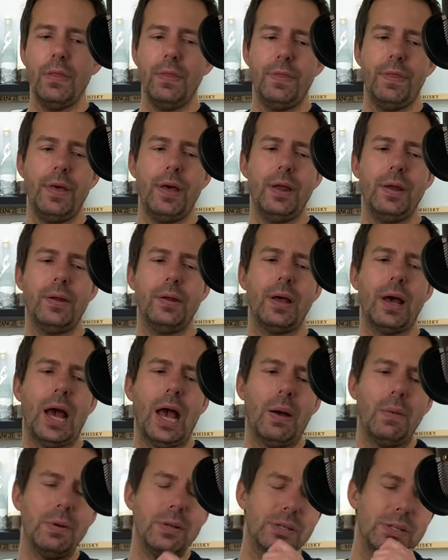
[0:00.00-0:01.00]
then
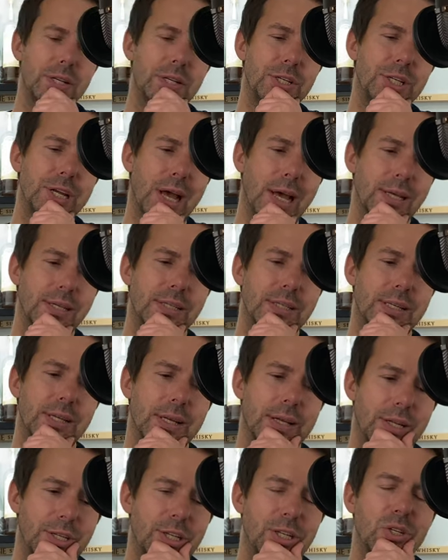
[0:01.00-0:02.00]
I would suggest
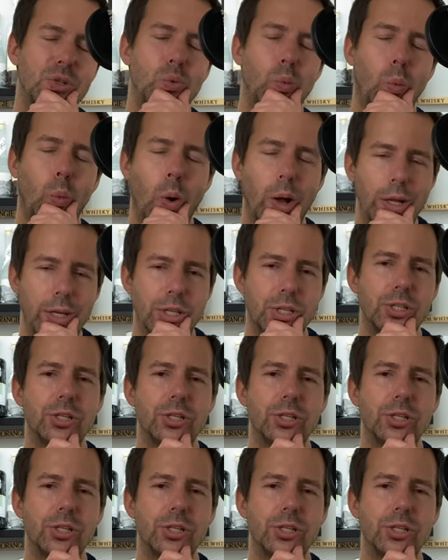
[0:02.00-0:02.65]
just once,